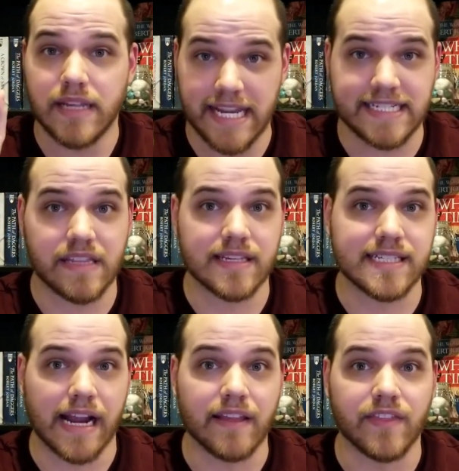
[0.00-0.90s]
it did the
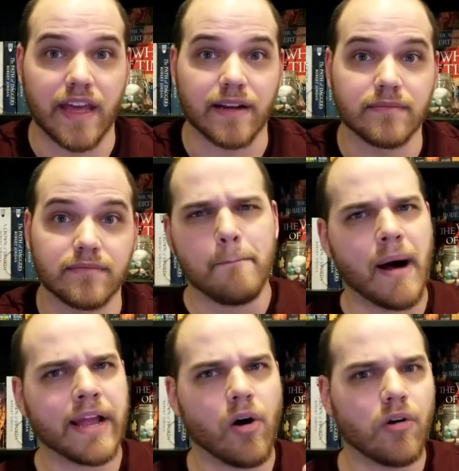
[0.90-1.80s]
second thing.
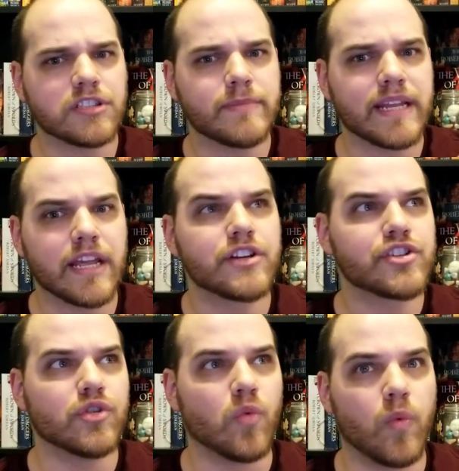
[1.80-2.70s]
My ultimate
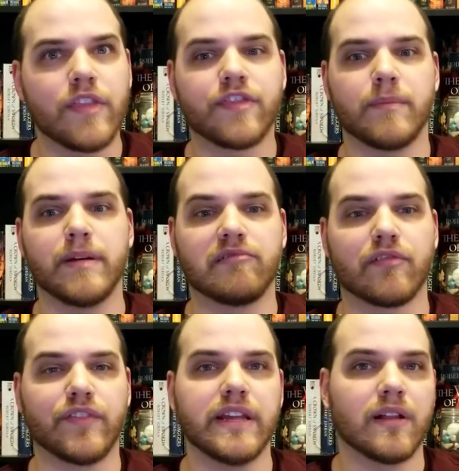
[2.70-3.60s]
issue with the big
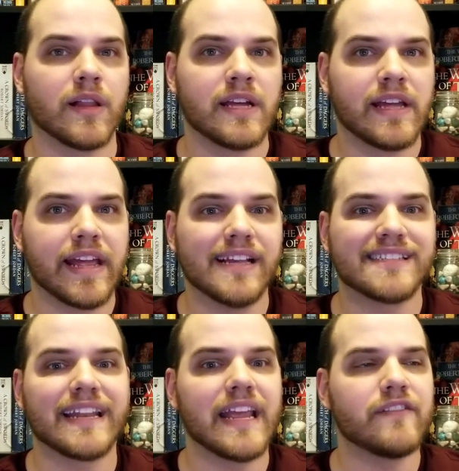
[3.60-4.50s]
reveal is
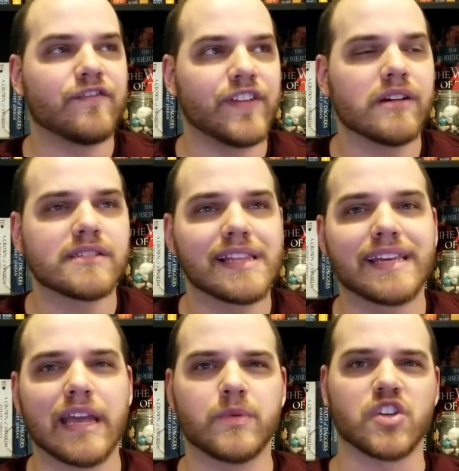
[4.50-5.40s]
that it feels
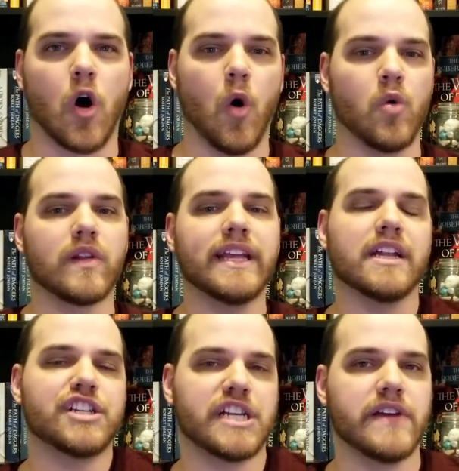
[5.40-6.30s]
like it was only
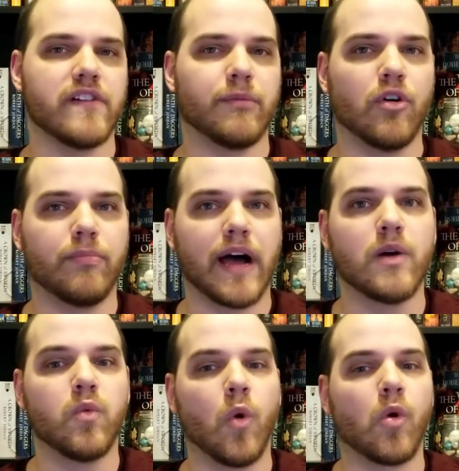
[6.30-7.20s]
achievable by
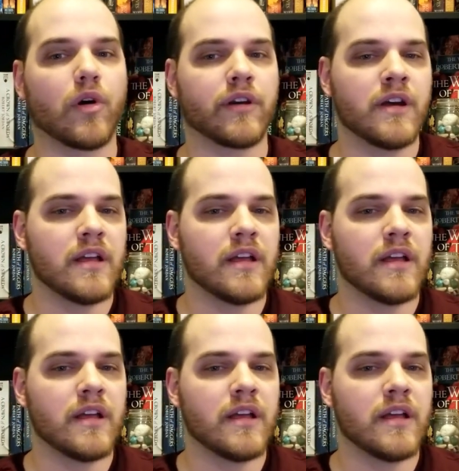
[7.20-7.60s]
Ward